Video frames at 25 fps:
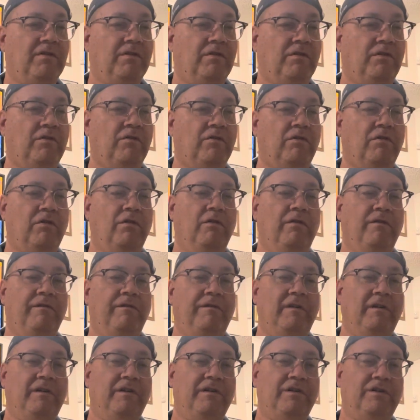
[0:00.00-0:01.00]

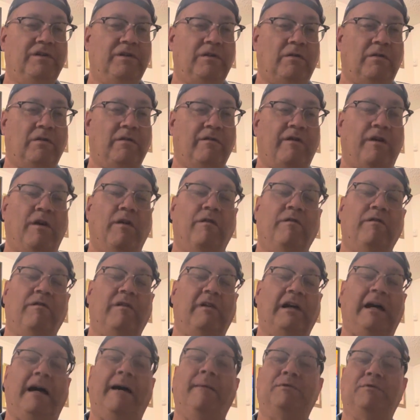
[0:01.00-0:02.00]
groove sort of
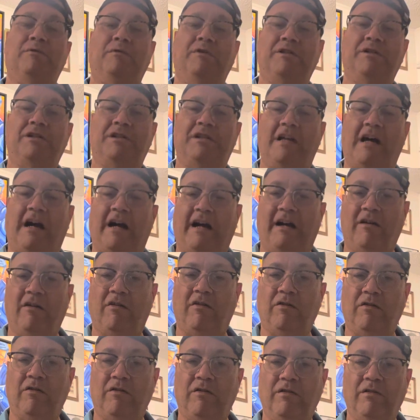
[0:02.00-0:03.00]
overlaps with
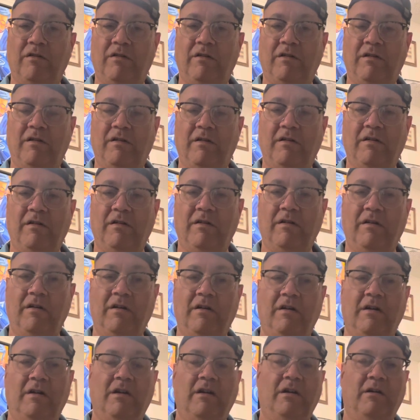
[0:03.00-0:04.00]
style,
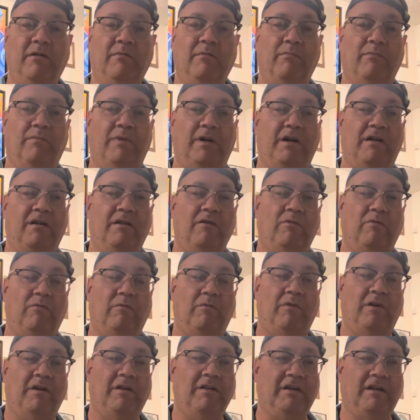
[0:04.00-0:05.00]
but
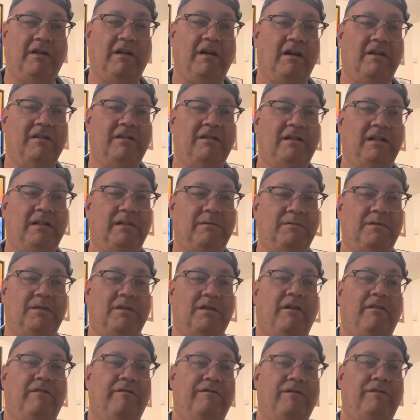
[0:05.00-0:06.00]
one of the concepts
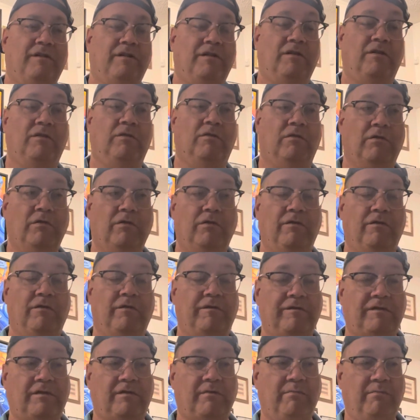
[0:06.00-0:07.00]
of
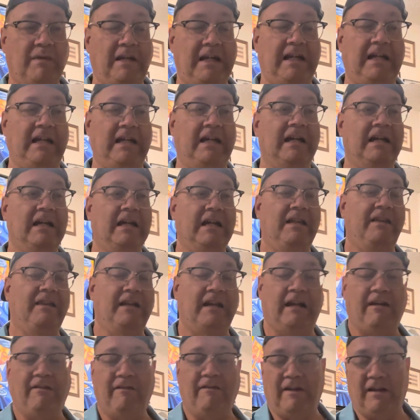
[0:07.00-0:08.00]
groove to me that
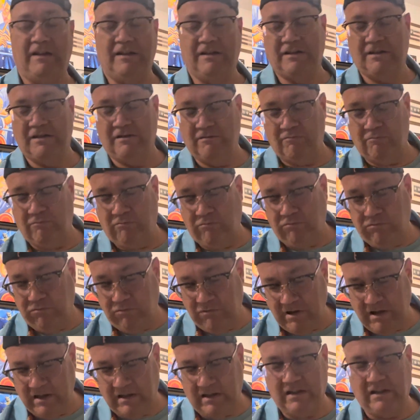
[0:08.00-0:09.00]
I've had
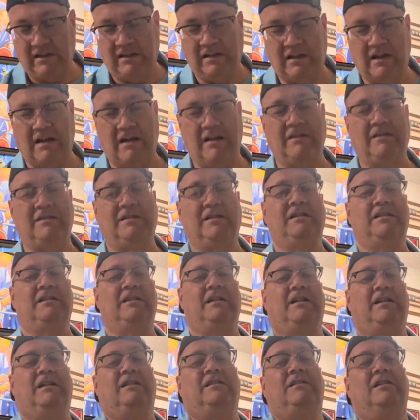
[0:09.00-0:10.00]
really a lot of
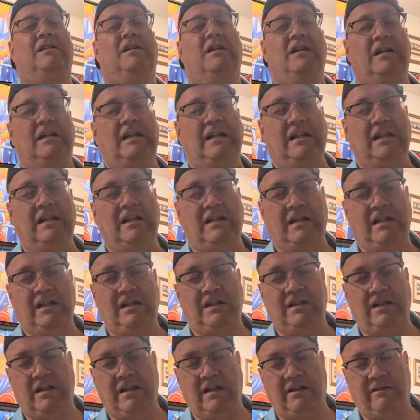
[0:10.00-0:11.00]
success in
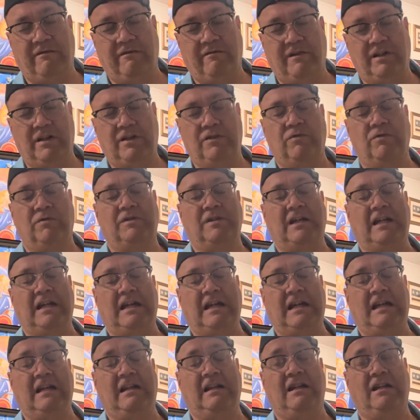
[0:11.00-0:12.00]
teaching individuals
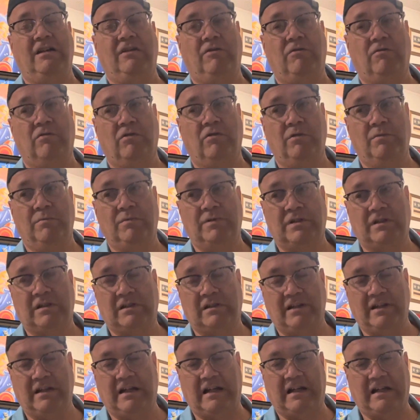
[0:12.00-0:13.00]
and in groups
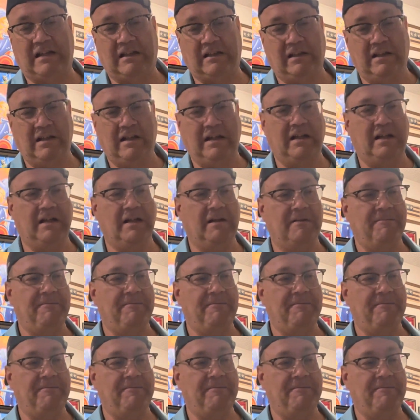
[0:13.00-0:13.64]
in a clinic,